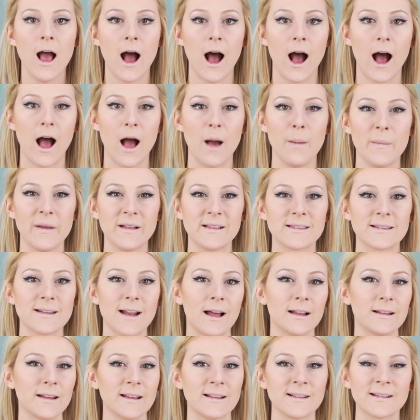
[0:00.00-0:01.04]
It's
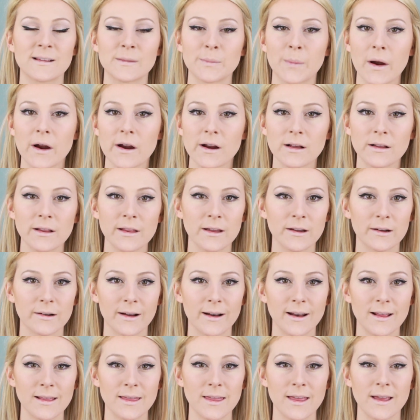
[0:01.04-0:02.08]
not like sparkly or
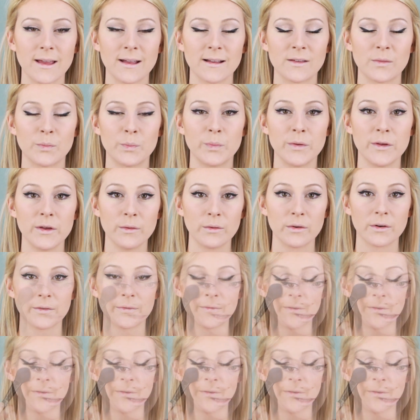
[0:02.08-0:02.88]
anything, it's beautiful.